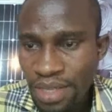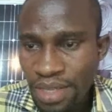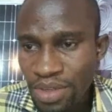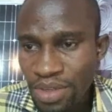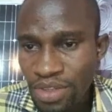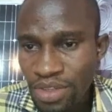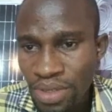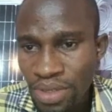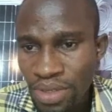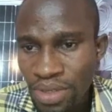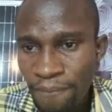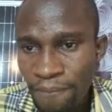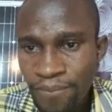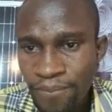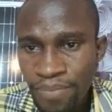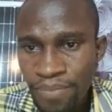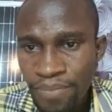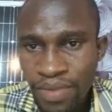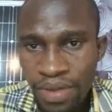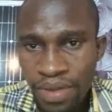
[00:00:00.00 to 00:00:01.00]
now.
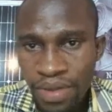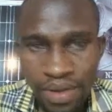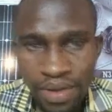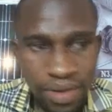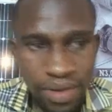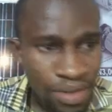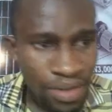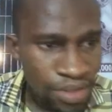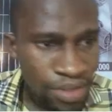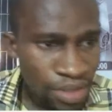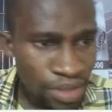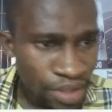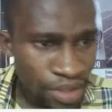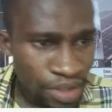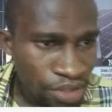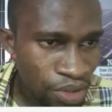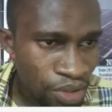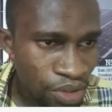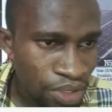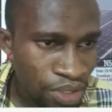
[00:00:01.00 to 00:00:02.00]
So you
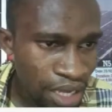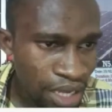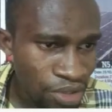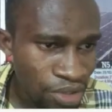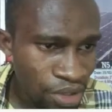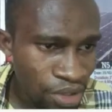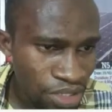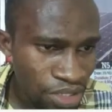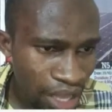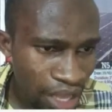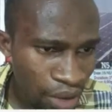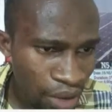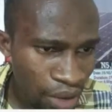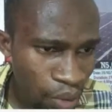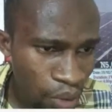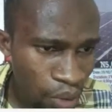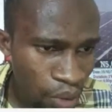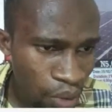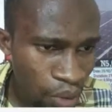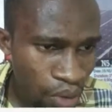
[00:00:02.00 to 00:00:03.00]
now just like work
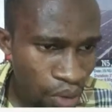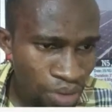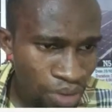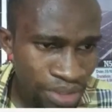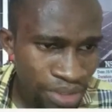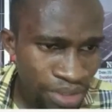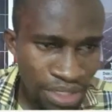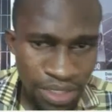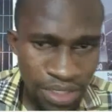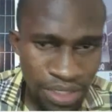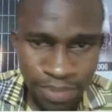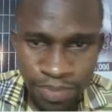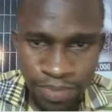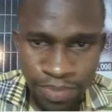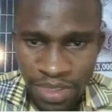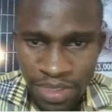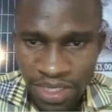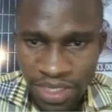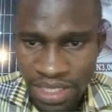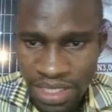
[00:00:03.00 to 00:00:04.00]
on this
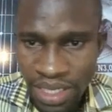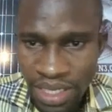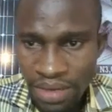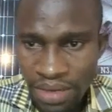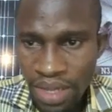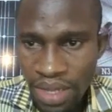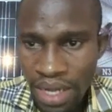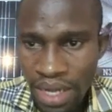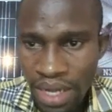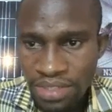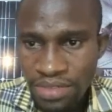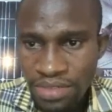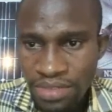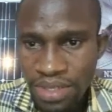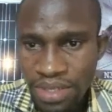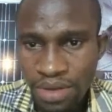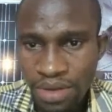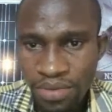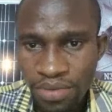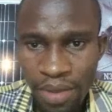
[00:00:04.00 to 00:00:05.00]
scale and the rest of
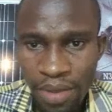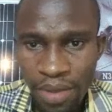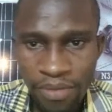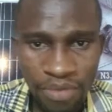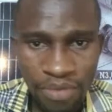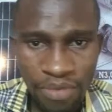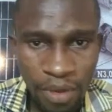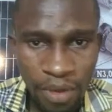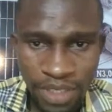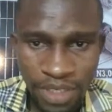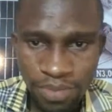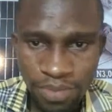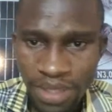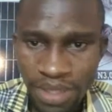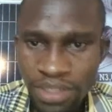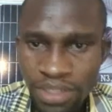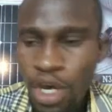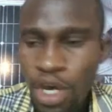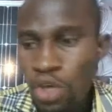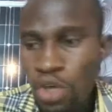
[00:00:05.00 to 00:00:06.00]
them from this place.
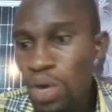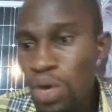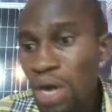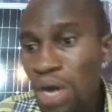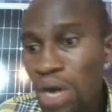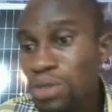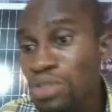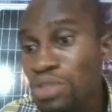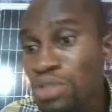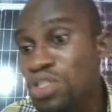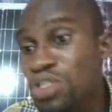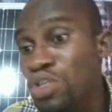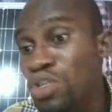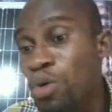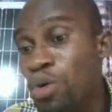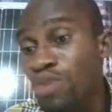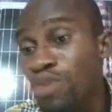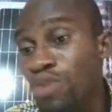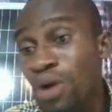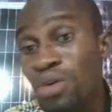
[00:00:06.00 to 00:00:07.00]
You are going to see what you are
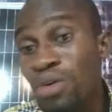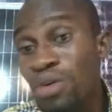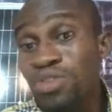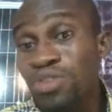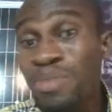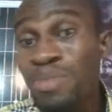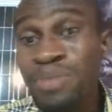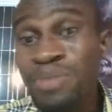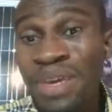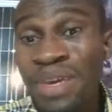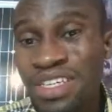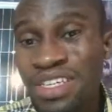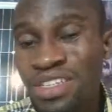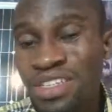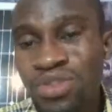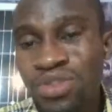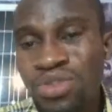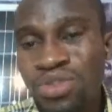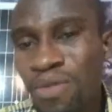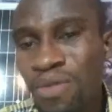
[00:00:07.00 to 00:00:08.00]
going to be making use
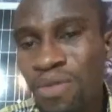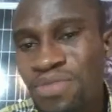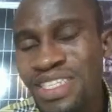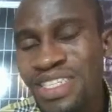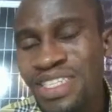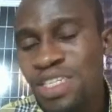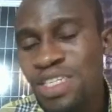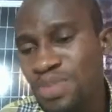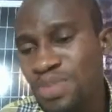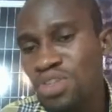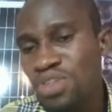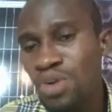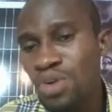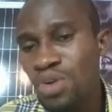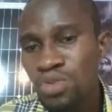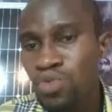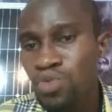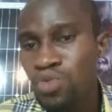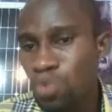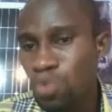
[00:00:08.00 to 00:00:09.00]
of this picture to
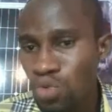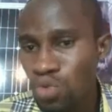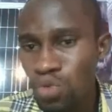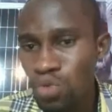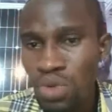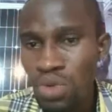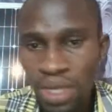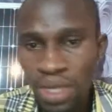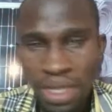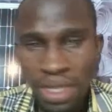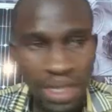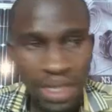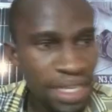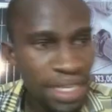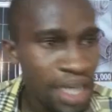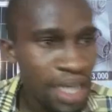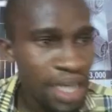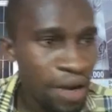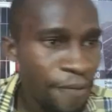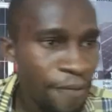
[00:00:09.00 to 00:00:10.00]
do later
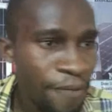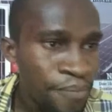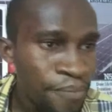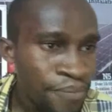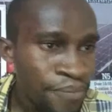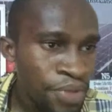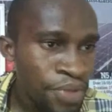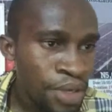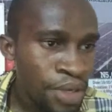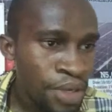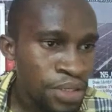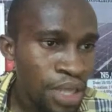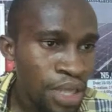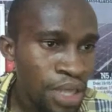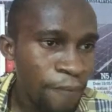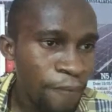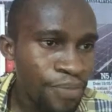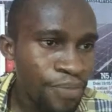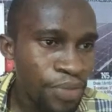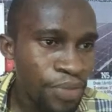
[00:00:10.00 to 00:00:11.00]
on. Now
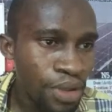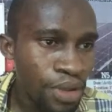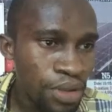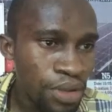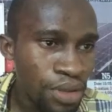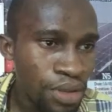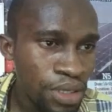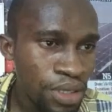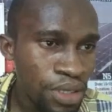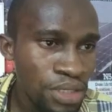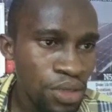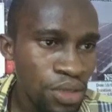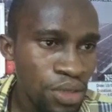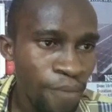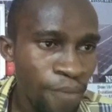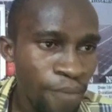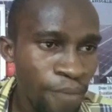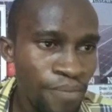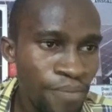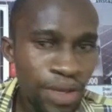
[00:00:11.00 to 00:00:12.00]
let's go
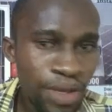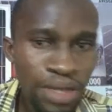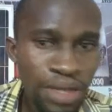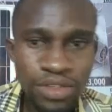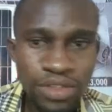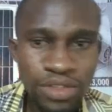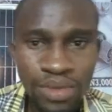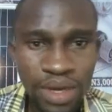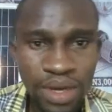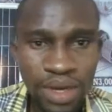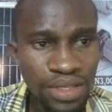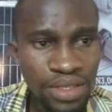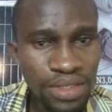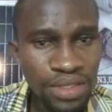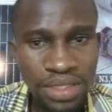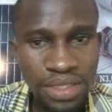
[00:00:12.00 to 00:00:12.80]
cancel. I don't need this.